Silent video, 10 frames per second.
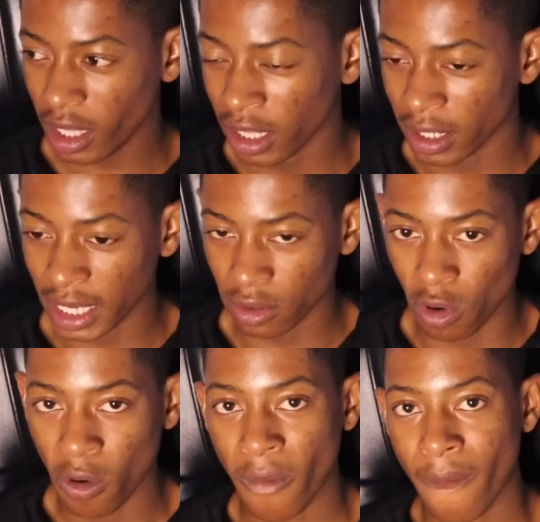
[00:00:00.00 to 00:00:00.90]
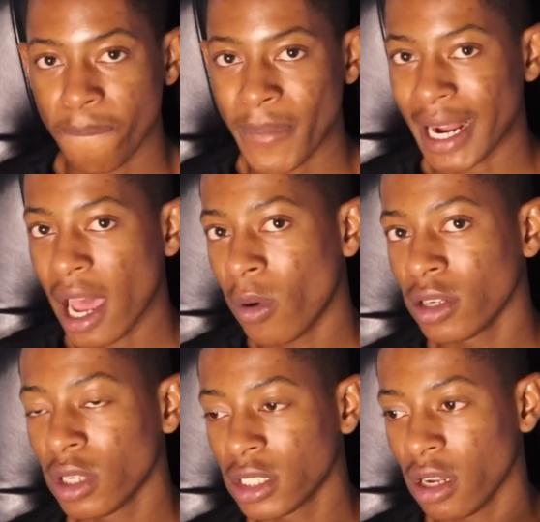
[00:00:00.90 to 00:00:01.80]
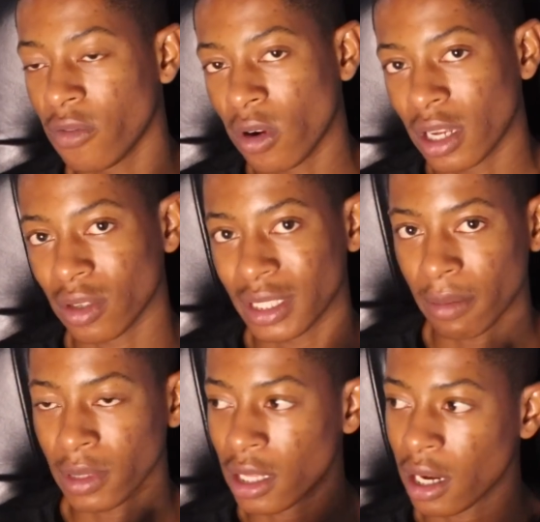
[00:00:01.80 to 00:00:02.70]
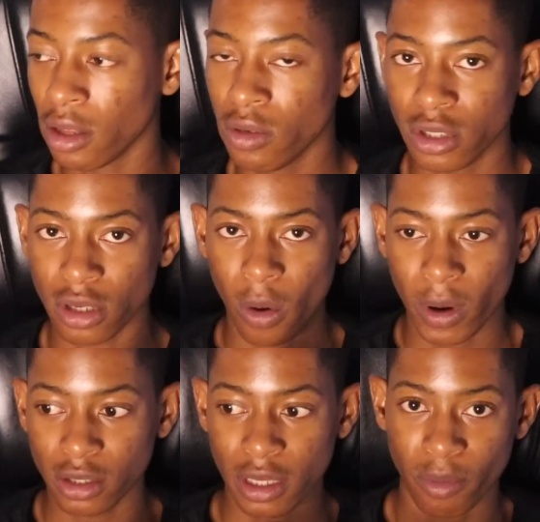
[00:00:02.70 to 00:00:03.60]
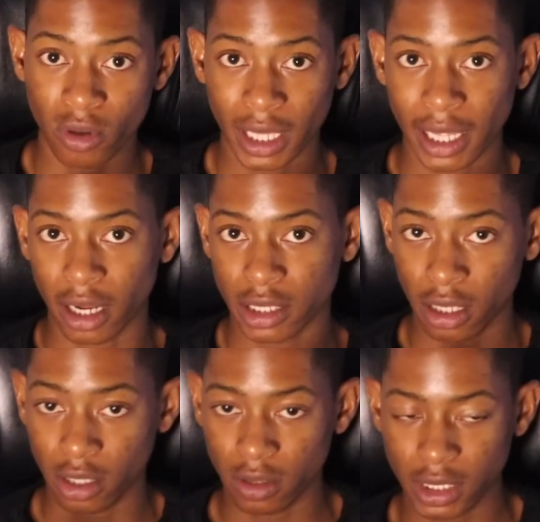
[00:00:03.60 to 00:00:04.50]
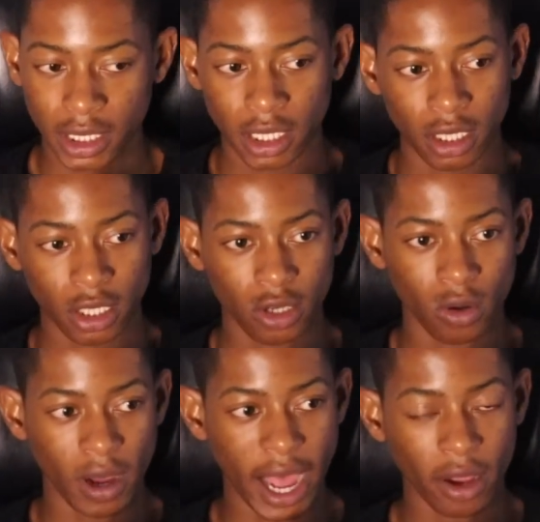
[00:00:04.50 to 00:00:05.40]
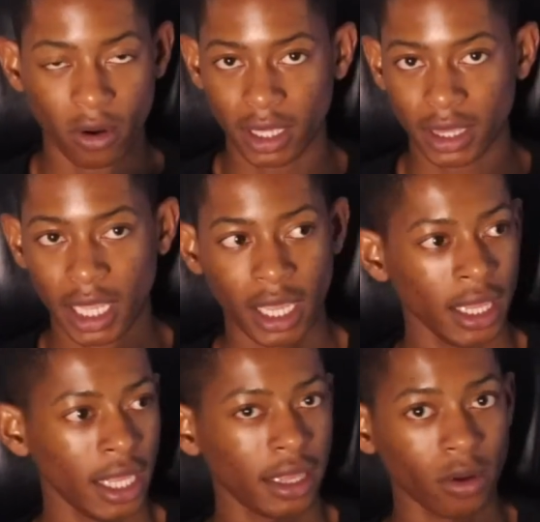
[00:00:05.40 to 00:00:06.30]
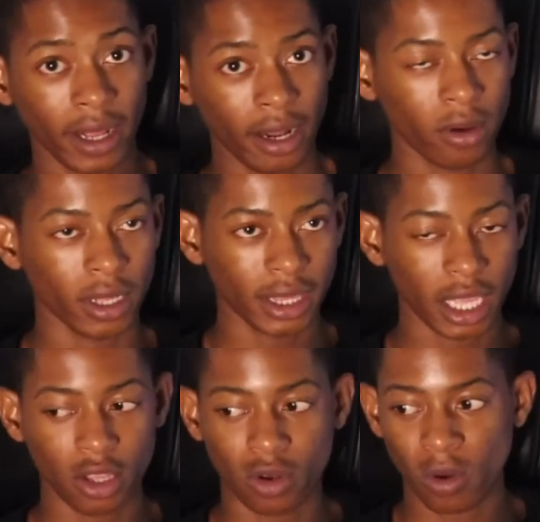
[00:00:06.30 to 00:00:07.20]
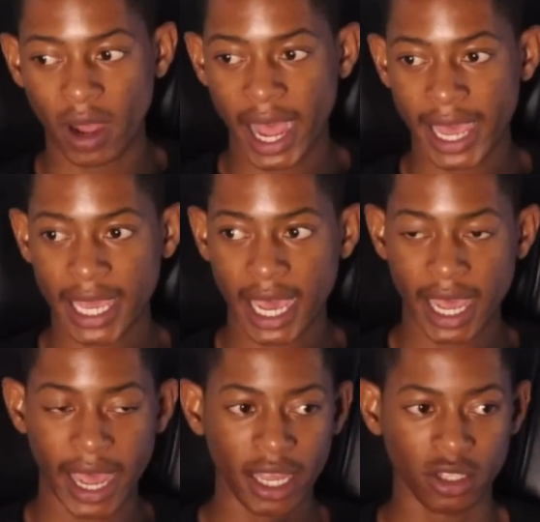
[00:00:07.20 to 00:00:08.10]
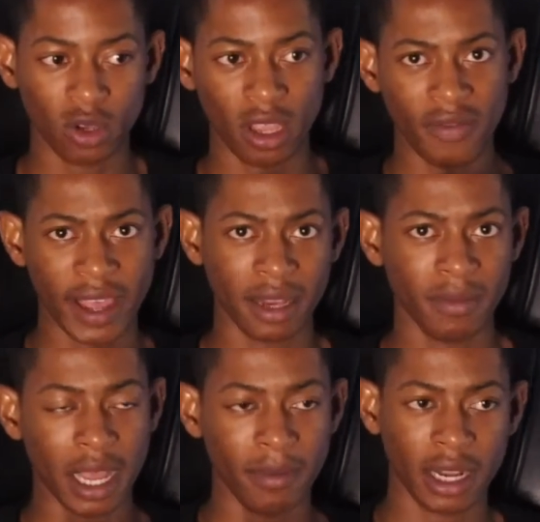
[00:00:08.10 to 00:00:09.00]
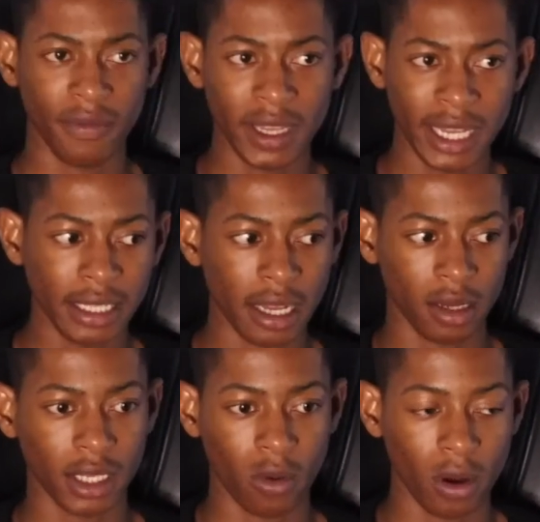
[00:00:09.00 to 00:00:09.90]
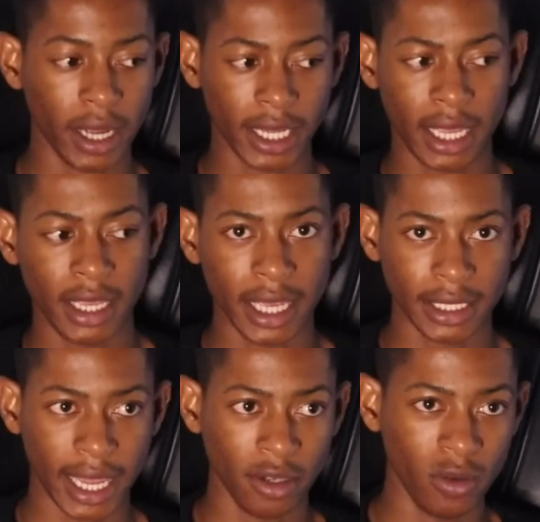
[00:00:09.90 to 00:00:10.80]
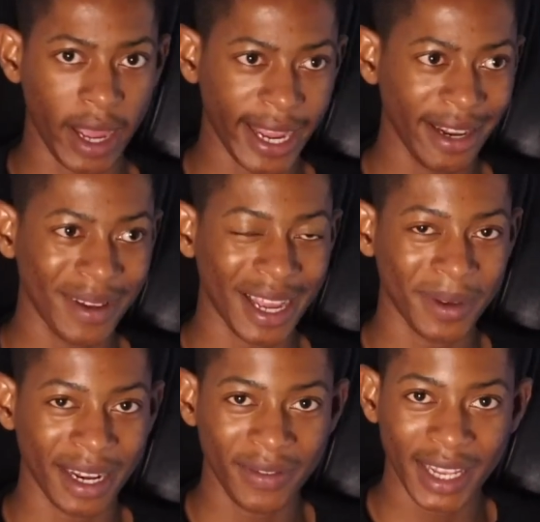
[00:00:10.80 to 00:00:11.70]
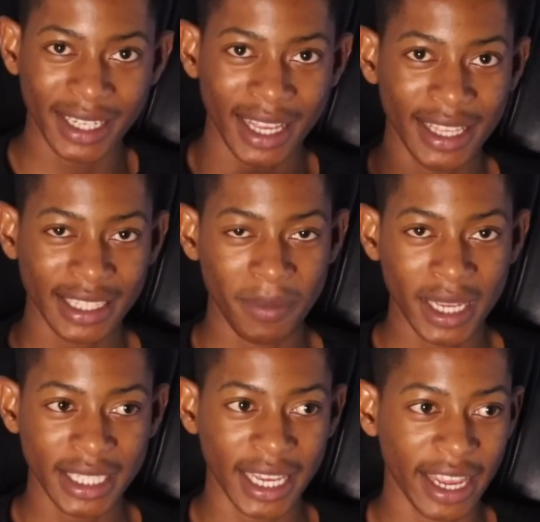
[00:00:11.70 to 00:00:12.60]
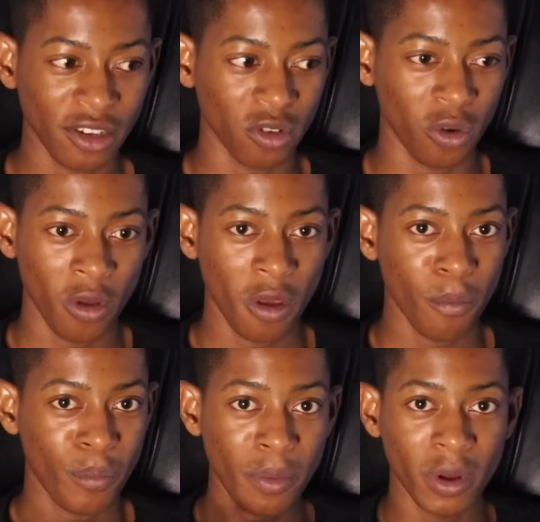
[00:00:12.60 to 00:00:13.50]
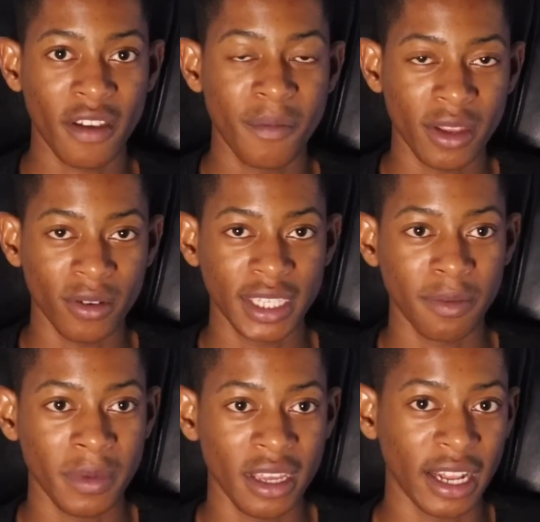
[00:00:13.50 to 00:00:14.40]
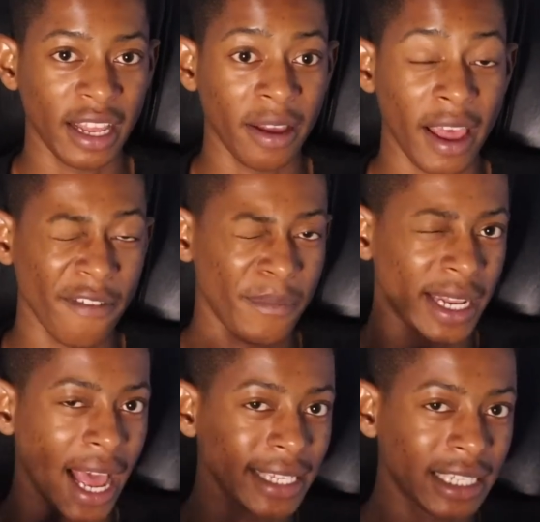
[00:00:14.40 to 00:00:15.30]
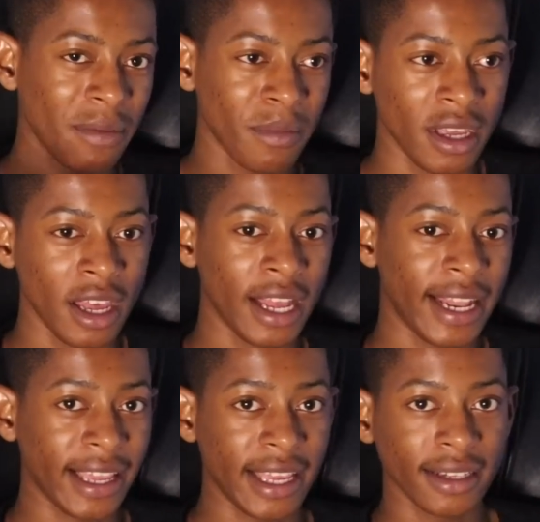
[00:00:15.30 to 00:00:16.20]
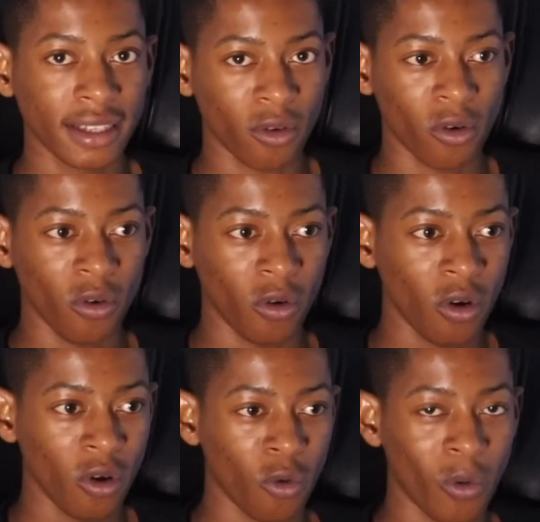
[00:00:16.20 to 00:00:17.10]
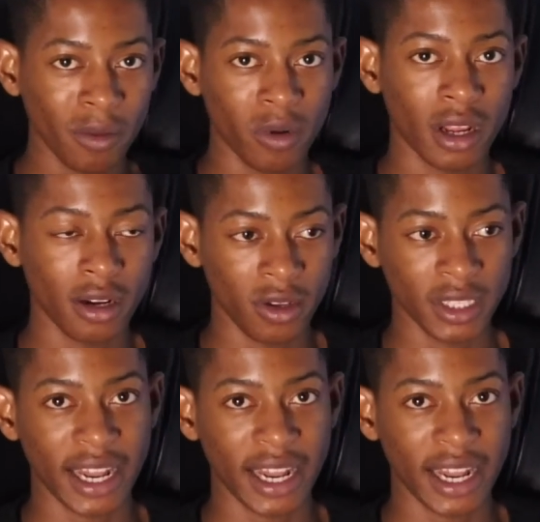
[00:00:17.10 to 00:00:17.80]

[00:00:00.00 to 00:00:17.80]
And I was like, no, but I want to actually focus on something that I use. So I went to the broker that I actually used. I got there. Then while I got there, I saw if I can become an affiliate. And I was like, wow, okay, yes, I do. I can become an affiliate. It's amazing. And, people have been asking me like years ago, what broker do you use?